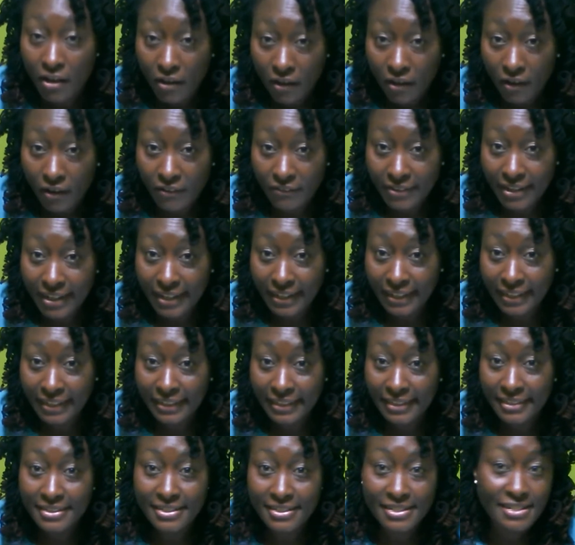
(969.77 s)

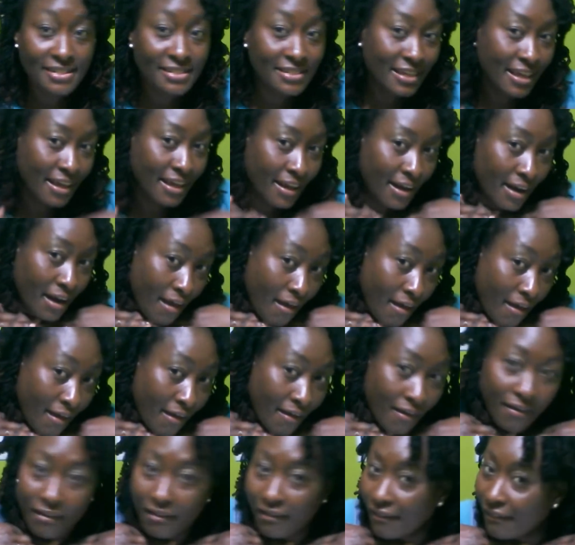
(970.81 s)
Alrighty, just saying.
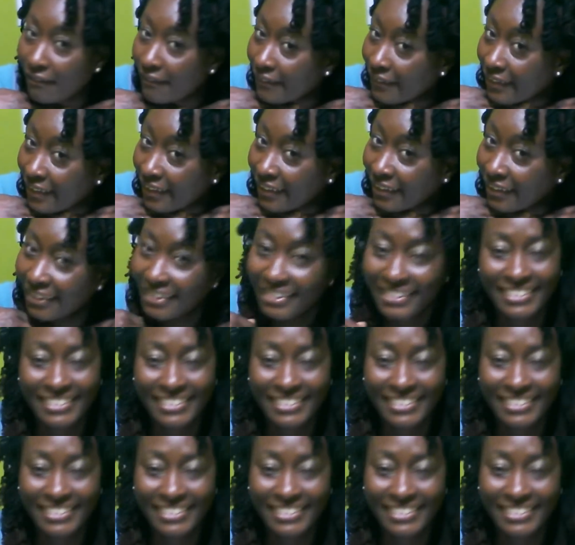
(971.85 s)
Okay.